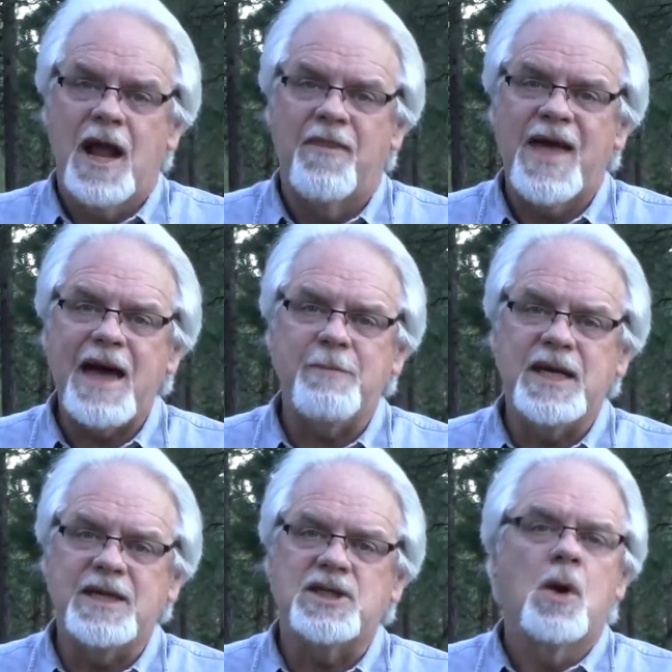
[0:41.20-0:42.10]
And that
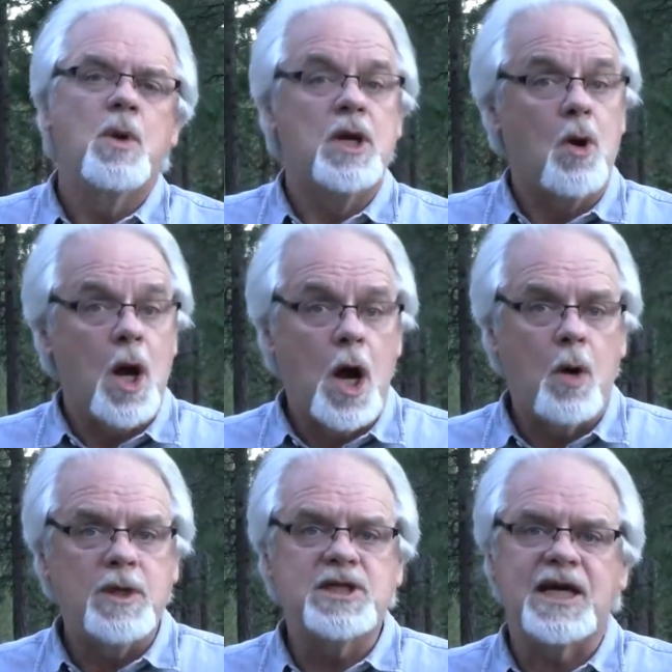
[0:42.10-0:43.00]
means we don't
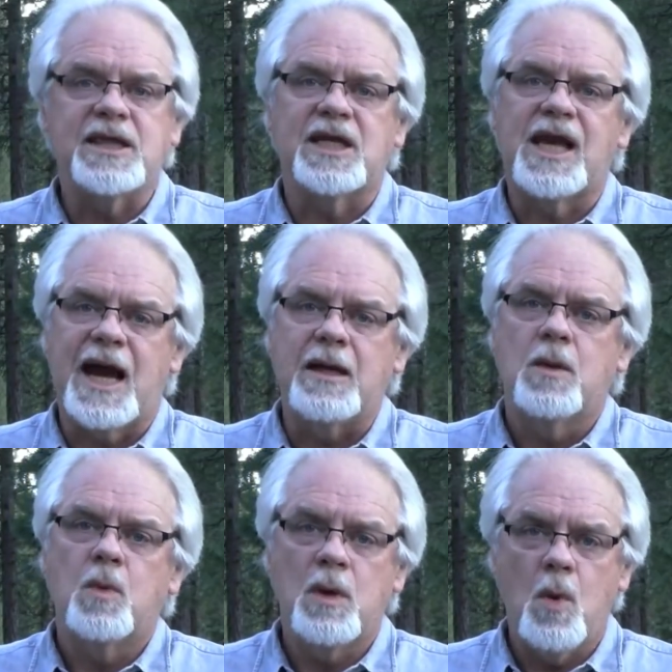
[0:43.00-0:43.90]
always get the light
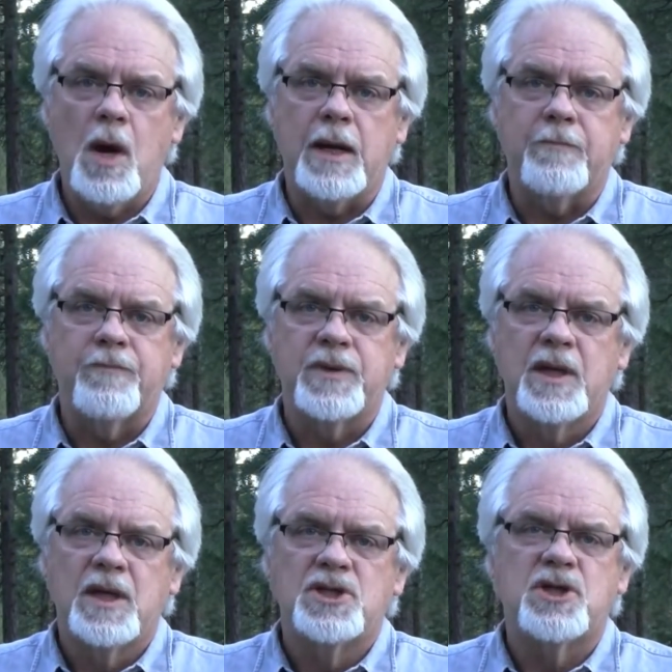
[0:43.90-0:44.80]
we want.
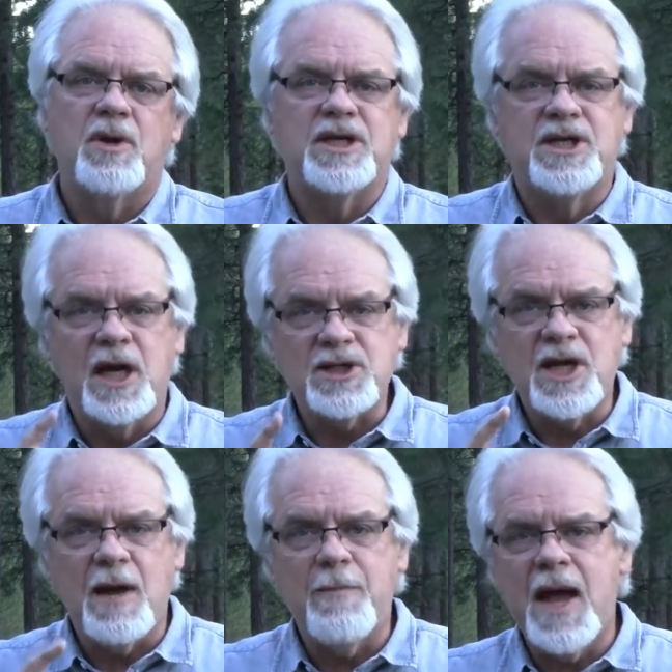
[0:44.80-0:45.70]
So it
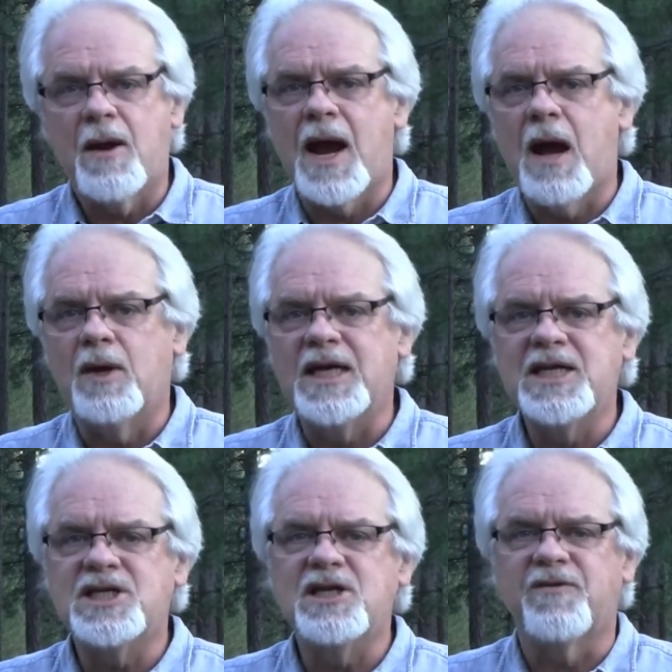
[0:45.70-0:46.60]
does not matter how
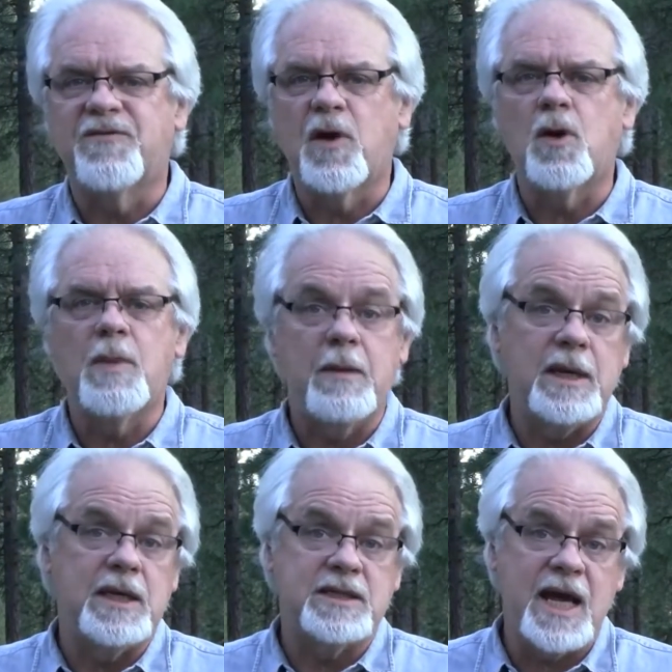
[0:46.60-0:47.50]
easy the photo may be to